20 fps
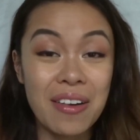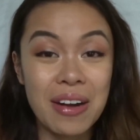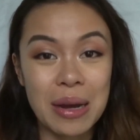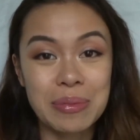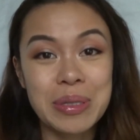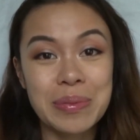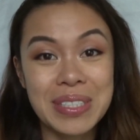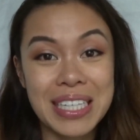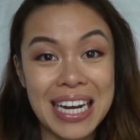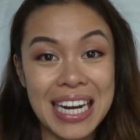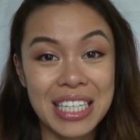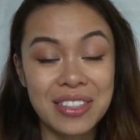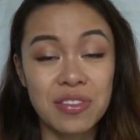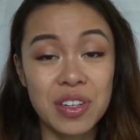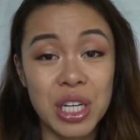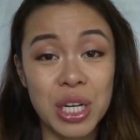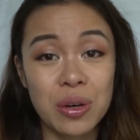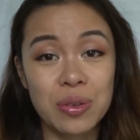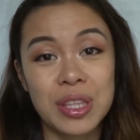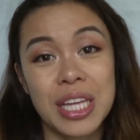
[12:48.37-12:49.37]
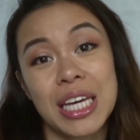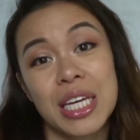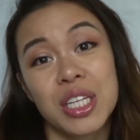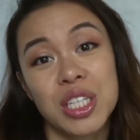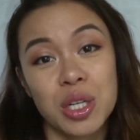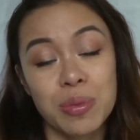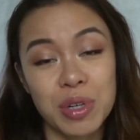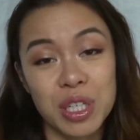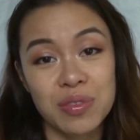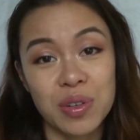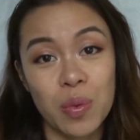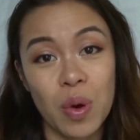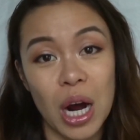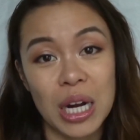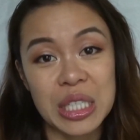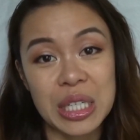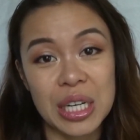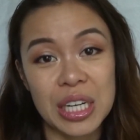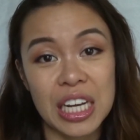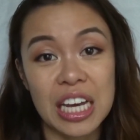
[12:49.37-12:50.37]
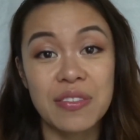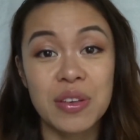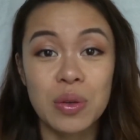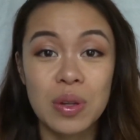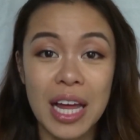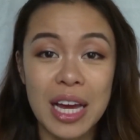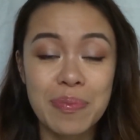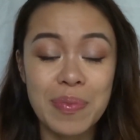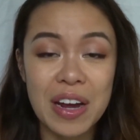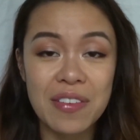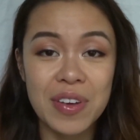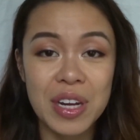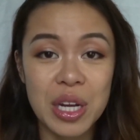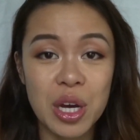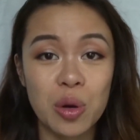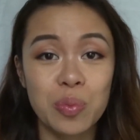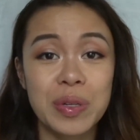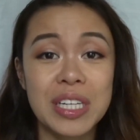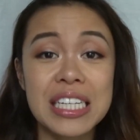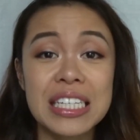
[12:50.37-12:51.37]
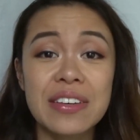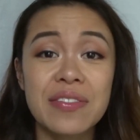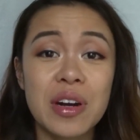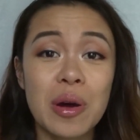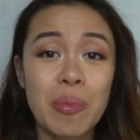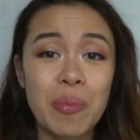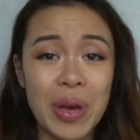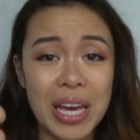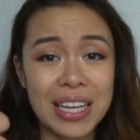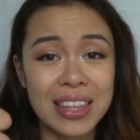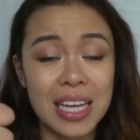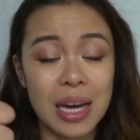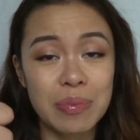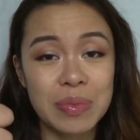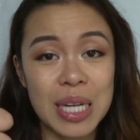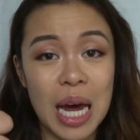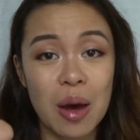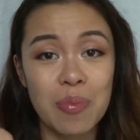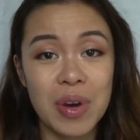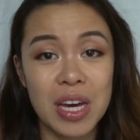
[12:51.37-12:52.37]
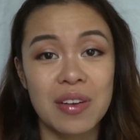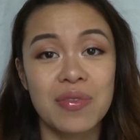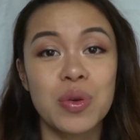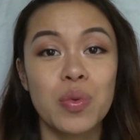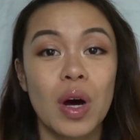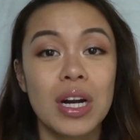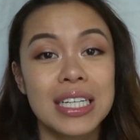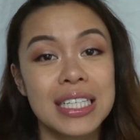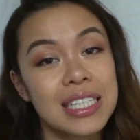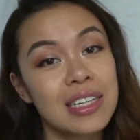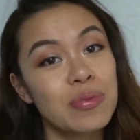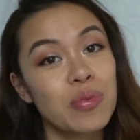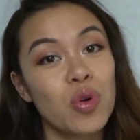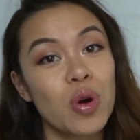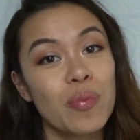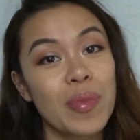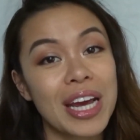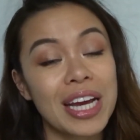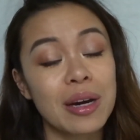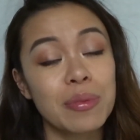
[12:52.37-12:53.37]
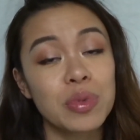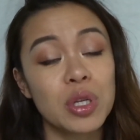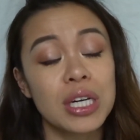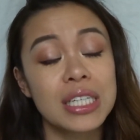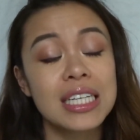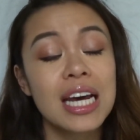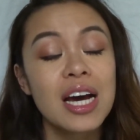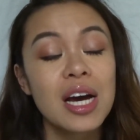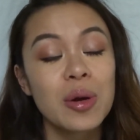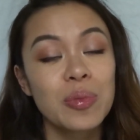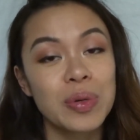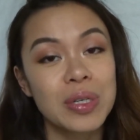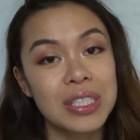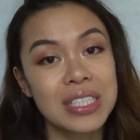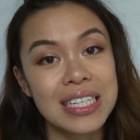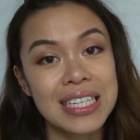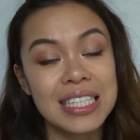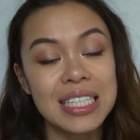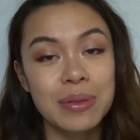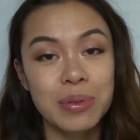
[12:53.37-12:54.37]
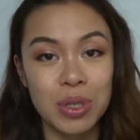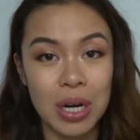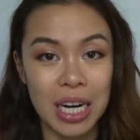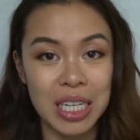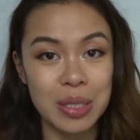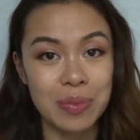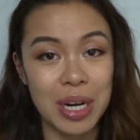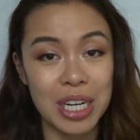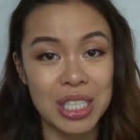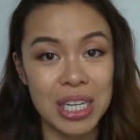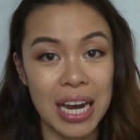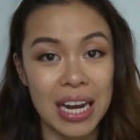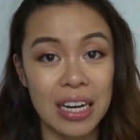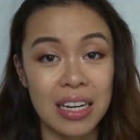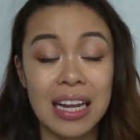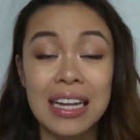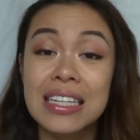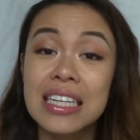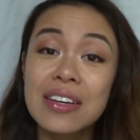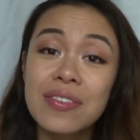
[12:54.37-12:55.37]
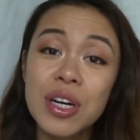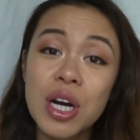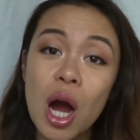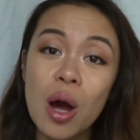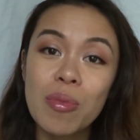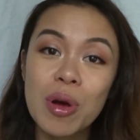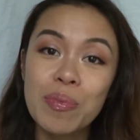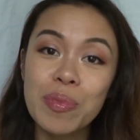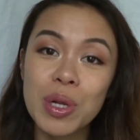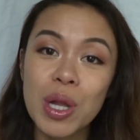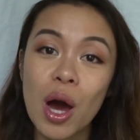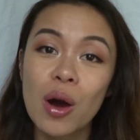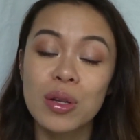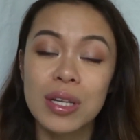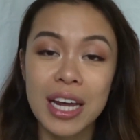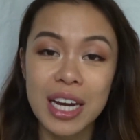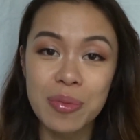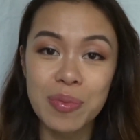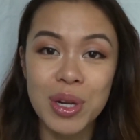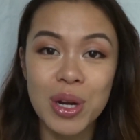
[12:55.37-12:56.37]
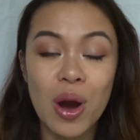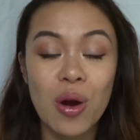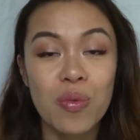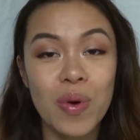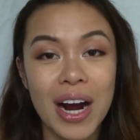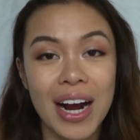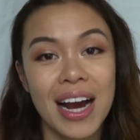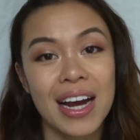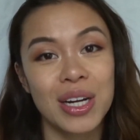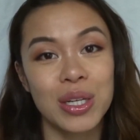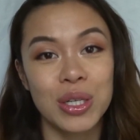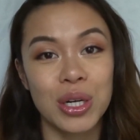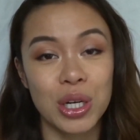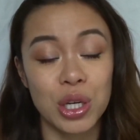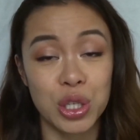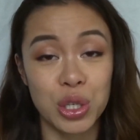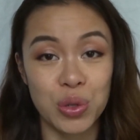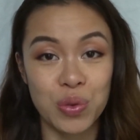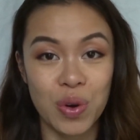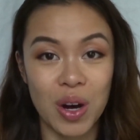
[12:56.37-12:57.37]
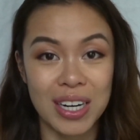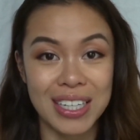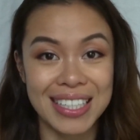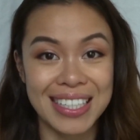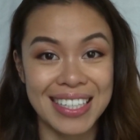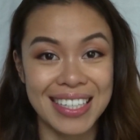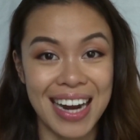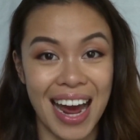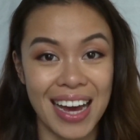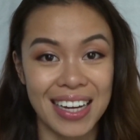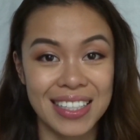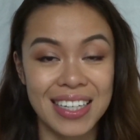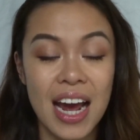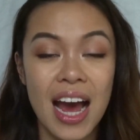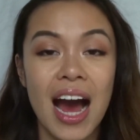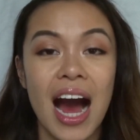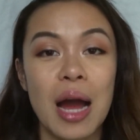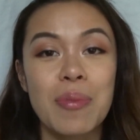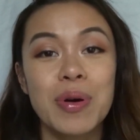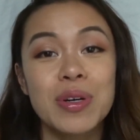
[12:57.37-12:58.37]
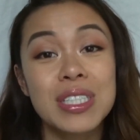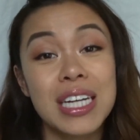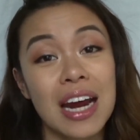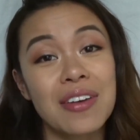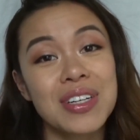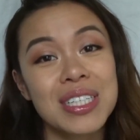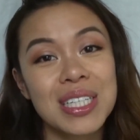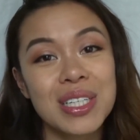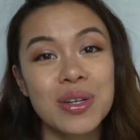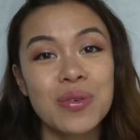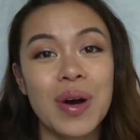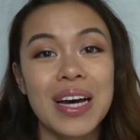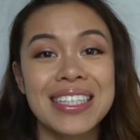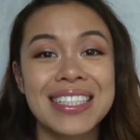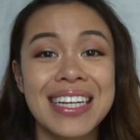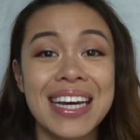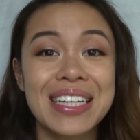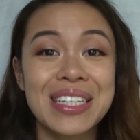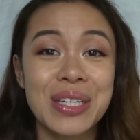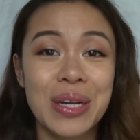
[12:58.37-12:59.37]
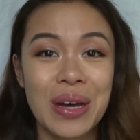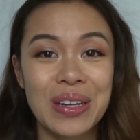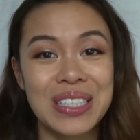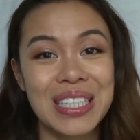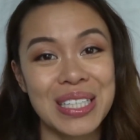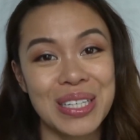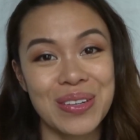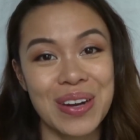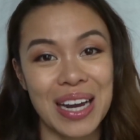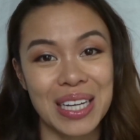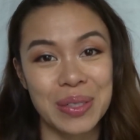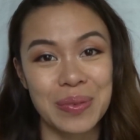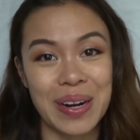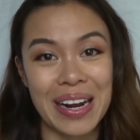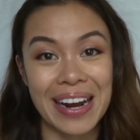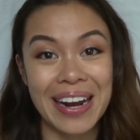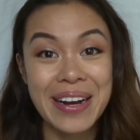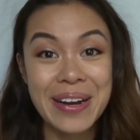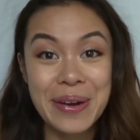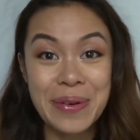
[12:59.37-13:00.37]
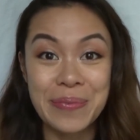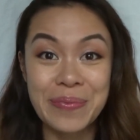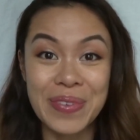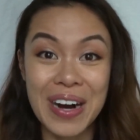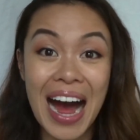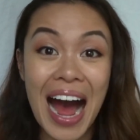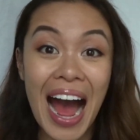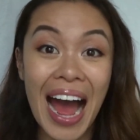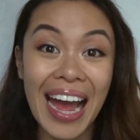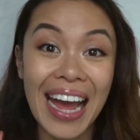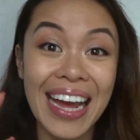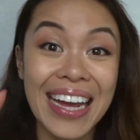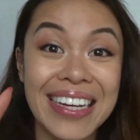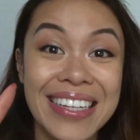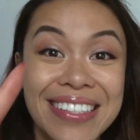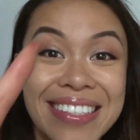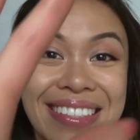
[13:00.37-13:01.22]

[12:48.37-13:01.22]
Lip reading: Up today's video. Thank you so much for watching. If you like my video, please give it a big thumbs up, and if you want to see more makeup looks, please subscribe to my channel and leave a comment below letting me know what kind of look you want to see next. I post every single Wednesday, so I'll see you next week. Bye!